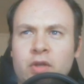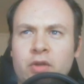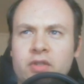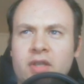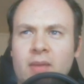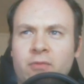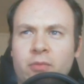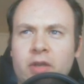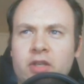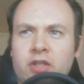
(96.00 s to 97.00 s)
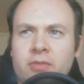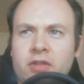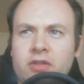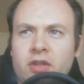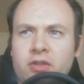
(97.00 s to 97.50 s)
when you escaped from Egypt
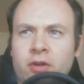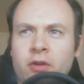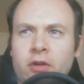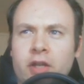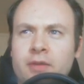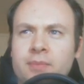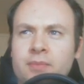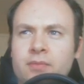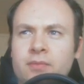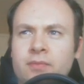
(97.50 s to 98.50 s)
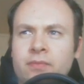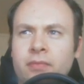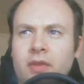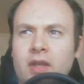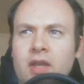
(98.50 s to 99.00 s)
in such a hurry.
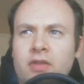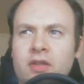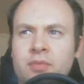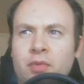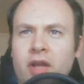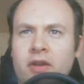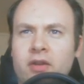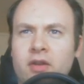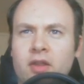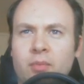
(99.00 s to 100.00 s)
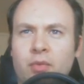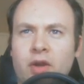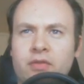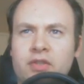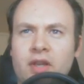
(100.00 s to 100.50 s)
Eat this bread, the
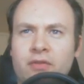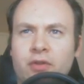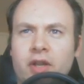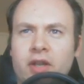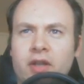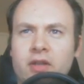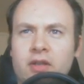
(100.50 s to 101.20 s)
bread of suffering,